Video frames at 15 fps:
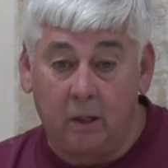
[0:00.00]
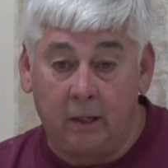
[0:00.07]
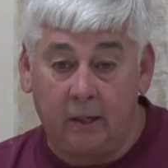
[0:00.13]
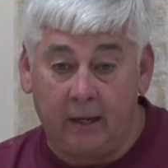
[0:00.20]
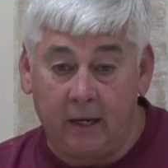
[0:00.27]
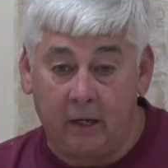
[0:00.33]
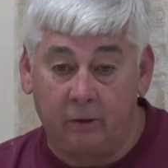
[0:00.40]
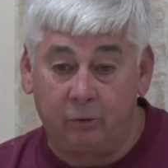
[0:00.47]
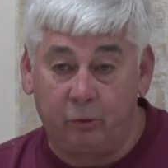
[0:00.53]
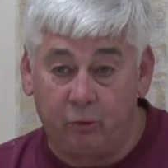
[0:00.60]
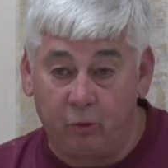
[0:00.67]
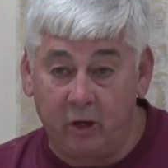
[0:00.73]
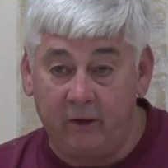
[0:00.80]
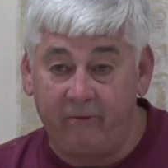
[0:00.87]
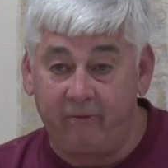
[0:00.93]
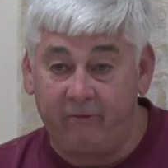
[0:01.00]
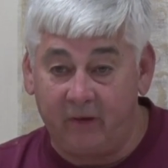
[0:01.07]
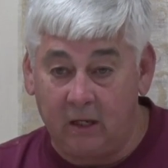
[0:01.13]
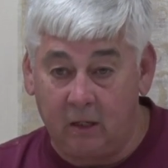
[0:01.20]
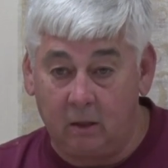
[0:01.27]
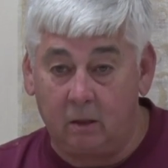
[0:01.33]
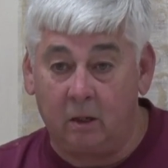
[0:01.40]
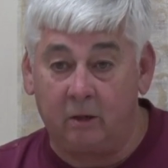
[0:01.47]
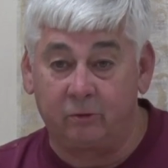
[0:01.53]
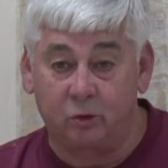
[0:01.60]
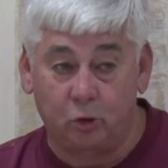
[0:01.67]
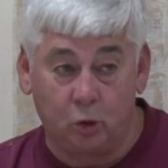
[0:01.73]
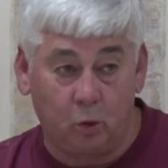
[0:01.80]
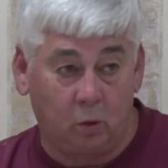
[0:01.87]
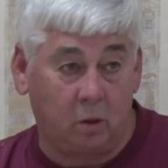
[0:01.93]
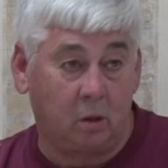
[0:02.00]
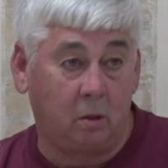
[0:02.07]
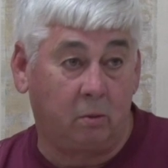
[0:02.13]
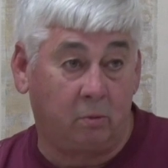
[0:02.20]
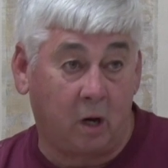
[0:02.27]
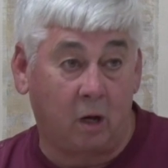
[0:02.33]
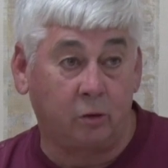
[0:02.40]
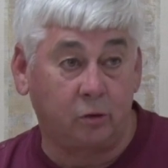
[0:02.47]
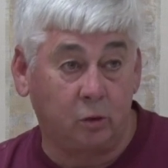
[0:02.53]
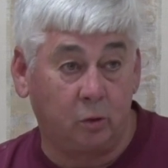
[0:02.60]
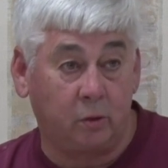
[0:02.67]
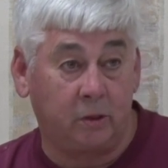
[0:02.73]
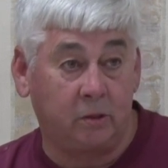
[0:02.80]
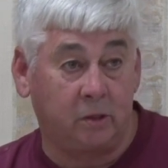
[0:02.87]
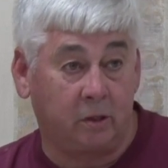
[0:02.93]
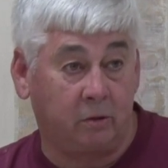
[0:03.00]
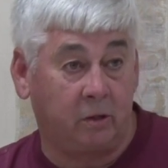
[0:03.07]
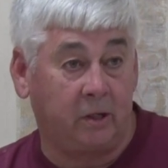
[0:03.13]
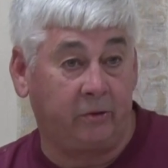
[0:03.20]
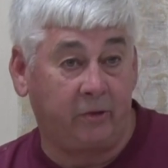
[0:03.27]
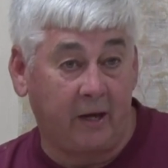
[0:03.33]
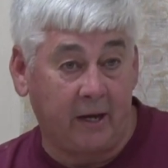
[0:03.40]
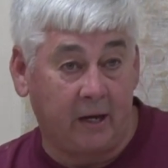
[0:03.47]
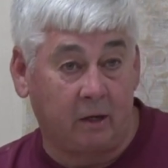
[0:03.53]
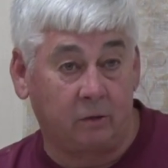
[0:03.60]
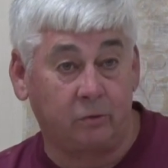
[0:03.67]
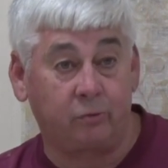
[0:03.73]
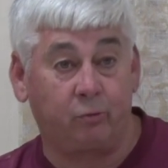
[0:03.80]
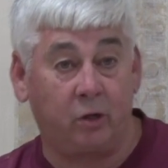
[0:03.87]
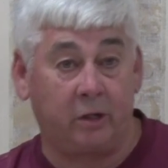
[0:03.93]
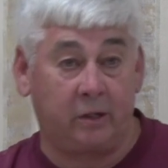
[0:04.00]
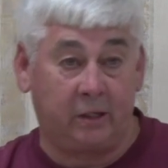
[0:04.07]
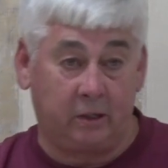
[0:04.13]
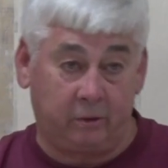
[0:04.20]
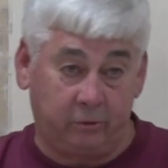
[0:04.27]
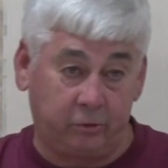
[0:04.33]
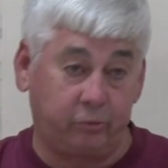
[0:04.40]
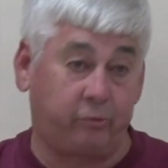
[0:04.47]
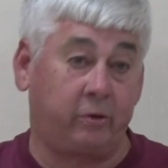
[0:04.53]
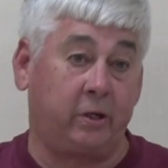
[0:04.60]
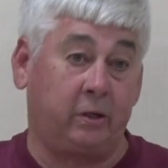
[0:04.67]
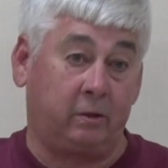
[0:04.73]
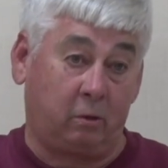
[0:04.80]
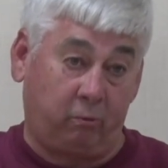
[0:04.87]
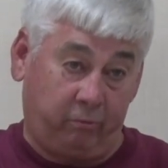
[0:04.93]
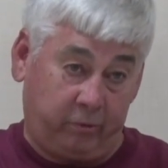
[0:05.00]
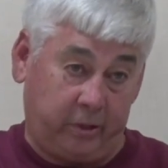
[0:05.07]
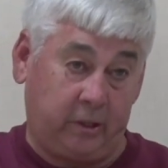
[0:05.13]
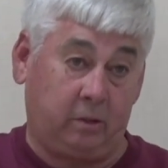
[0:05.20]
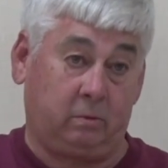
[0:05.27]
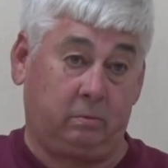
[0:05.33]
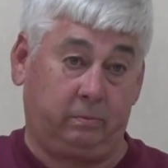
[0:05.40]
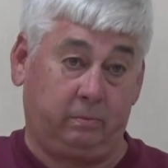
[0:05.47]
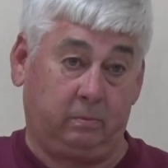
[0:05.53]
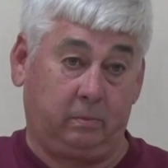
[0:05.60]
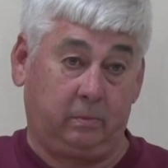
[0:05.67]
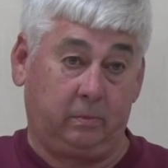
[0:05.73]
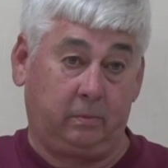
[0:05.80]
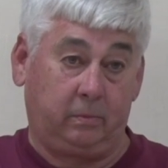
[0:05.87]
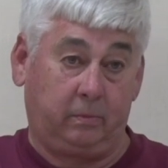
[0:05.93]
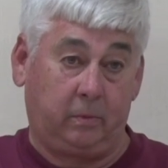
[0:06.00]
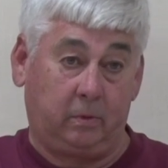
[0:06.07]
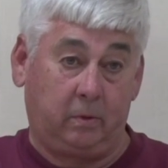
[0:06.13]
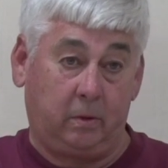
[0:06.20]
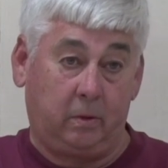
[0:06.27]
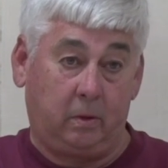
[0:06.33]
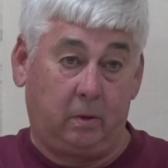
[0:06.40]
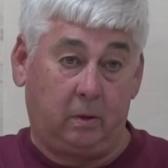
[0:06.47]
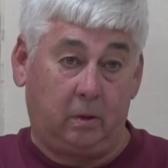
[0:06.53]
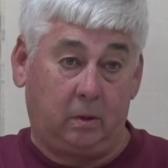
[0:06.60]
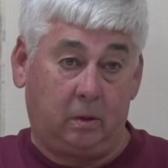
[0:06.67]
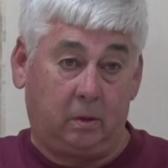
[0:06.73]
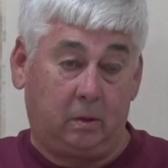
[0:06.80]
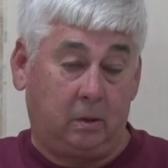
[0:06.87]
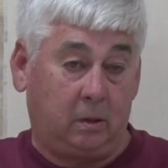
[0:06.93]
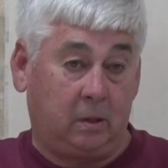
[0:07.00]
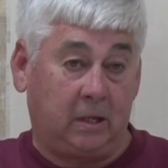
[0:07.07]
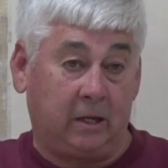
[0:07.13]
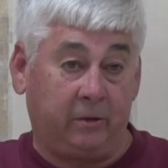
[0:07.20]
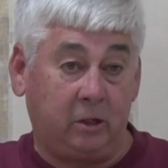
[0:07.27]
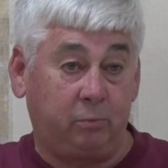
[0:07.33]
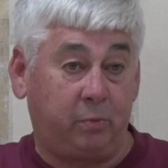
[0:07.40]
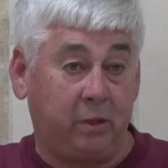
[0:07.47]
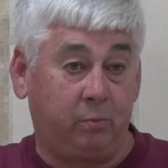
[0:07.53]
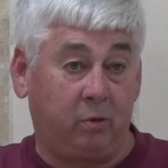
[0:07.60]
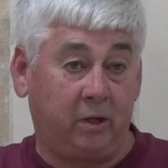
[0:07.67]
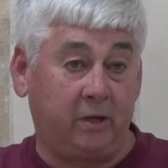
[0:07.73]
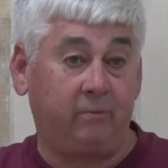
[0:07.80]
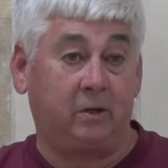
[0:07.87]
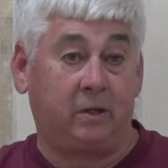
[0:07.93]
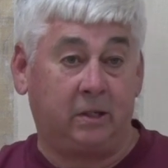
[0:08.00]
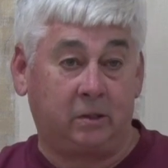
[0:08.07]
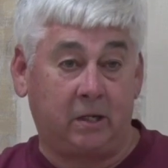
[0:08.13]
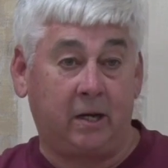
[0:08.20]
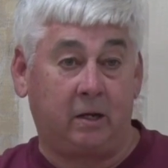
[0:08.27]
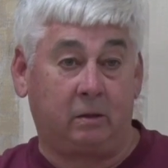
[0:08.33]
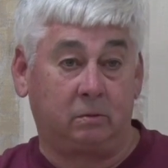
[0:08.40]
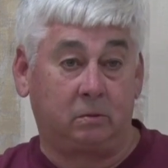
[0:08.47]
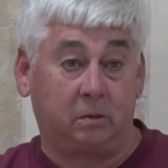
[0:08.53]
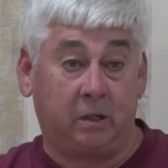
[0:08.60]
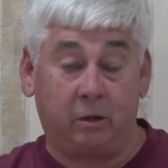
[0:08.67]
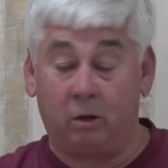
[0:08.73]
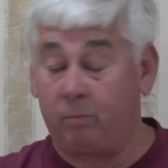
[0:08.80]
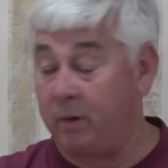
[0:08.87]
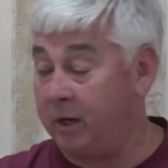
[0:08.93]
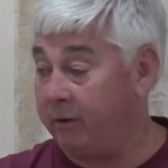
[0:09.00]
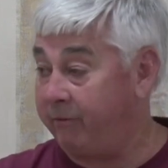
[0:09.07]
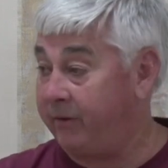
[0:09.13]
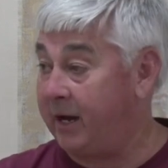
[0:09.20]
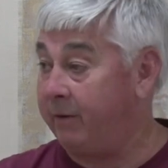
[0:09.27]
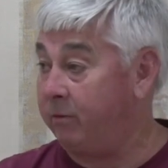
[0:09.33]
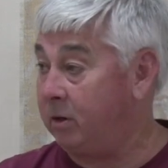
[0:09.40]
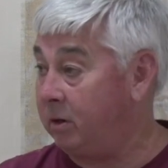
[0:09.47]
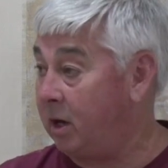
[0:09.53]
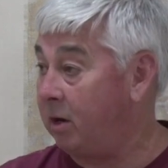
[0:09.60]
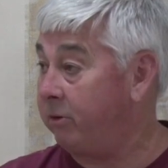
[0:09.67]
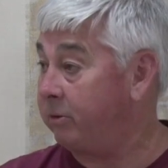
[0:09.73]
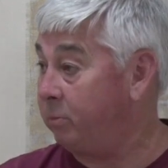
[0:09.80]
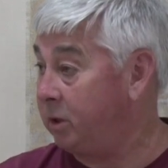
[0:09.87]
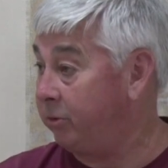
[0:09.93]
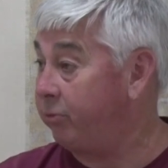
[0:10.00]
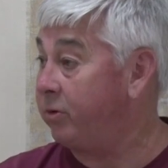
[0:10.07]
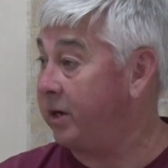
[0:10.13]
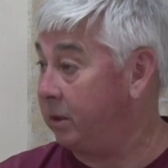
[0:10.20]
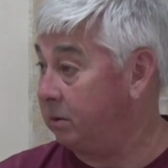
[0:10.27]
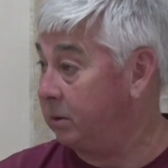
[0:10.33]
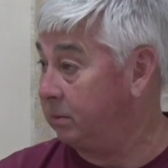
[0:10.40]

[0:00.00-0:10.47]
It had three feet of sewer, raw sewage underneath the house, running into the street and over the hill. Now, these people living in this house, and they're paying $500 a month rent.